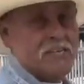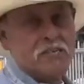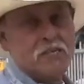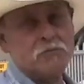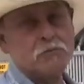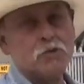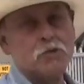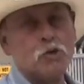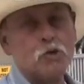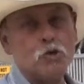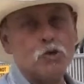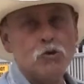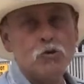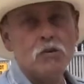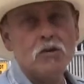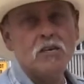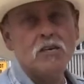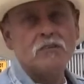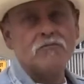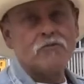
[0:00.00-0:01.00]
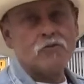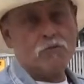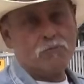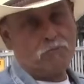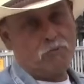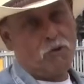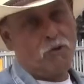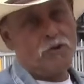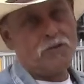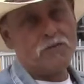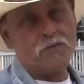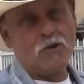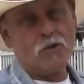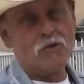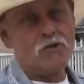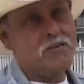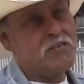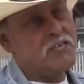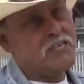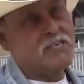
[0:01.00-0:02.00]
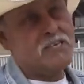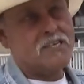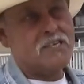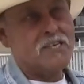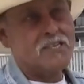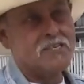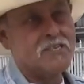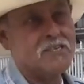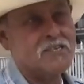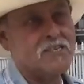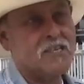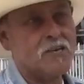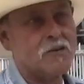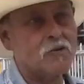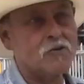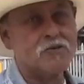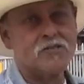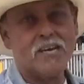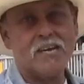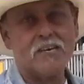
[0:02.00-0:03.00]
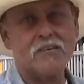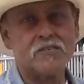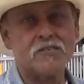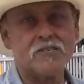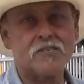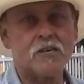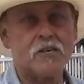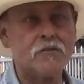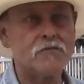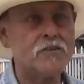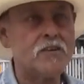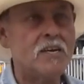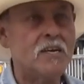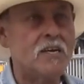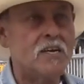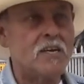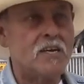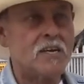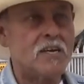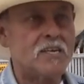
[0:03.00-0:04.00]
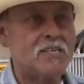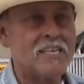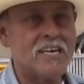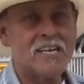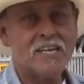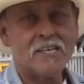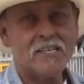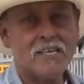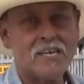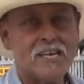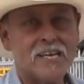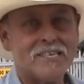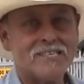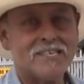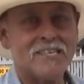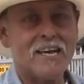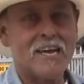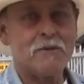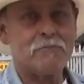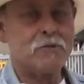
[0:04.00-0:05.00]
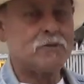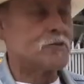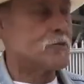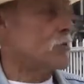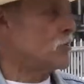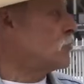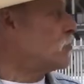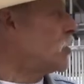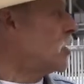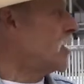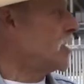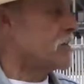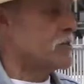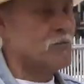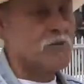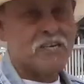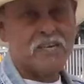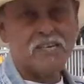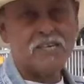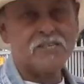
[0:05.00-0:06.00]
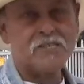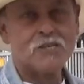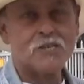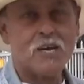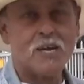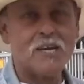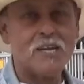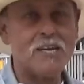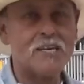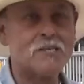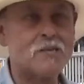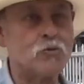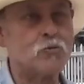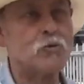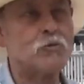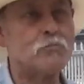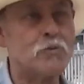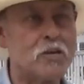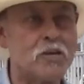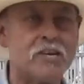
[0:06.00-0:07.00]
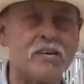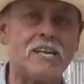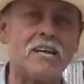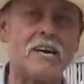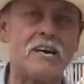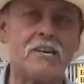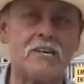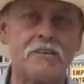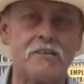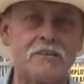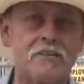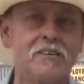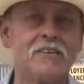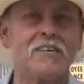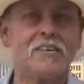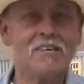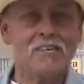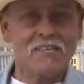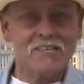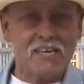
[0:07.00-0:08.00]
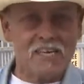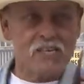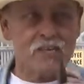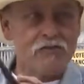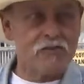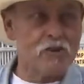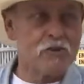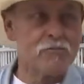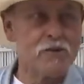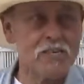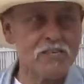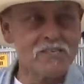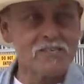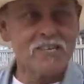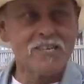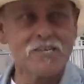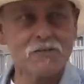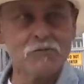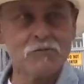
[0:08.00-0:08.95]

number two for employees only, and since they closed down and stuff, that, that hasn't happened. So we're lucky we're not getting shot at, so we better get out of here. Thank you very much. Let's